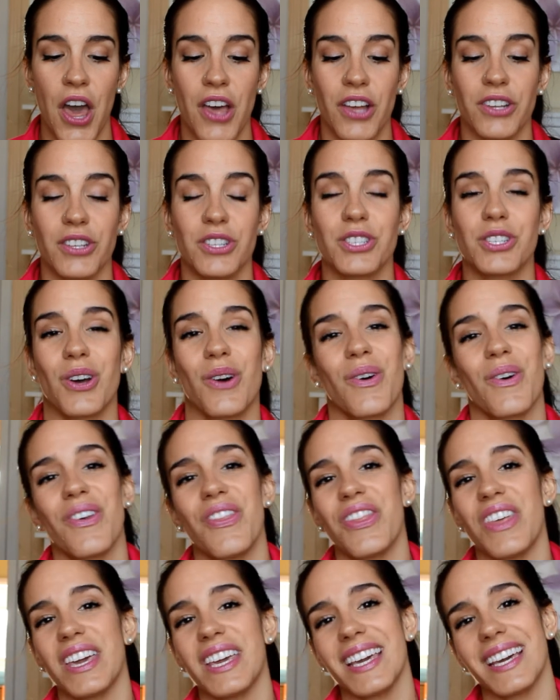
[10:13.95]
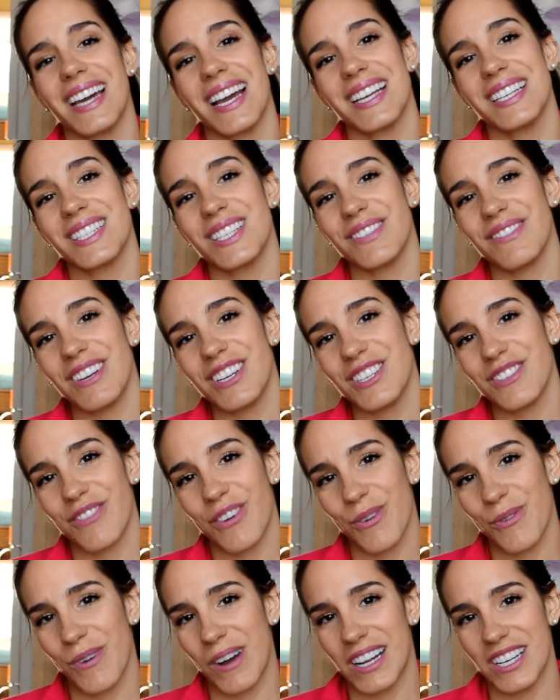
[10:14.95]
So thank you guys so much
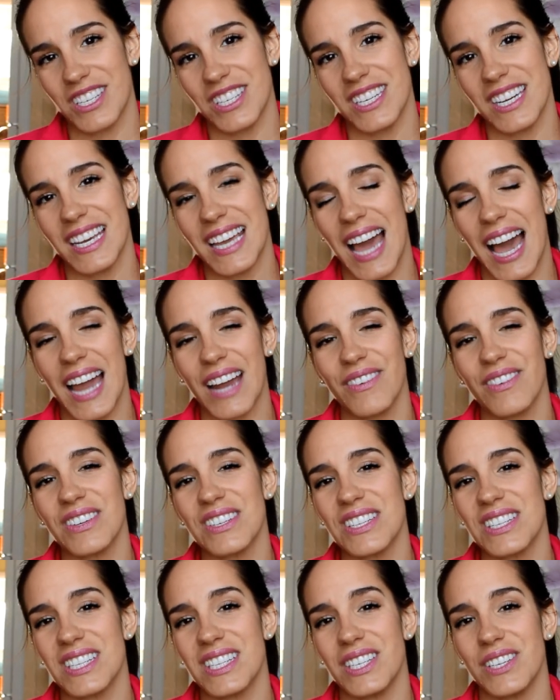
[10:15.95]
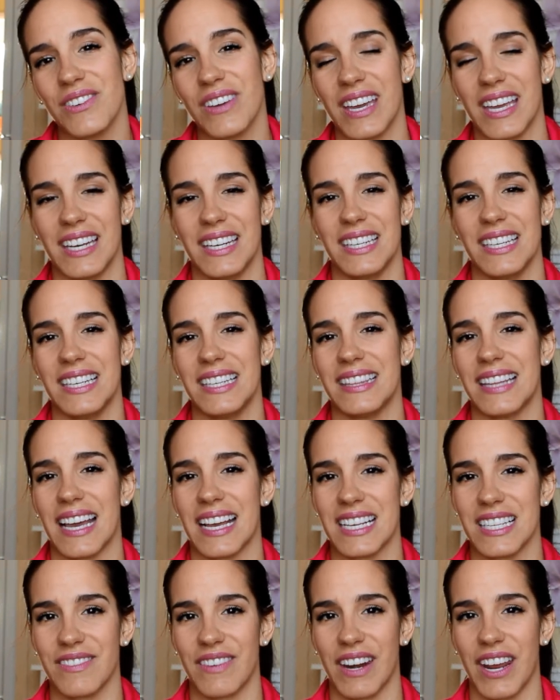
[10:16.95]
for watching. I will see you in the
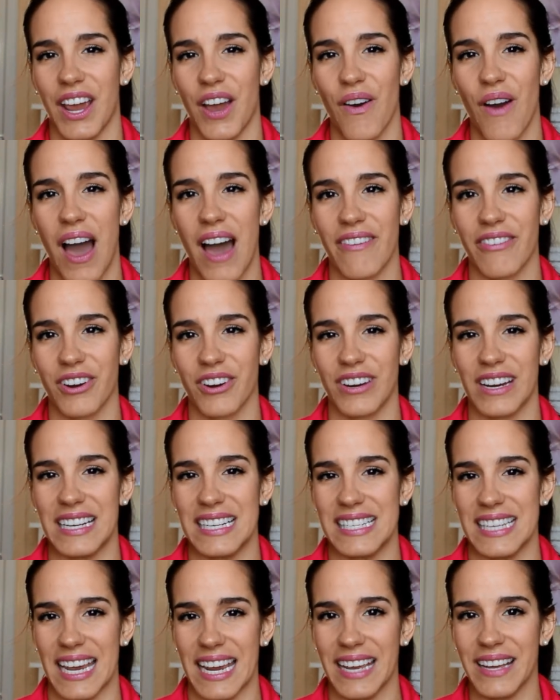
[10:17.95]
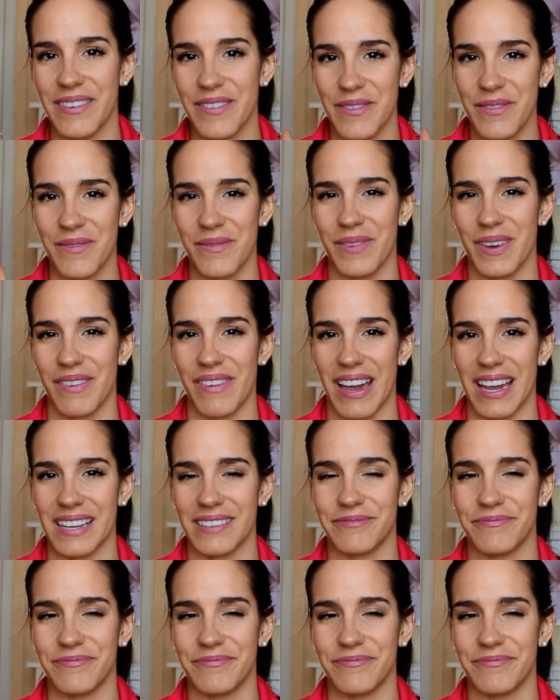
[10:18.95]
next video. Have a great day. Bye bye.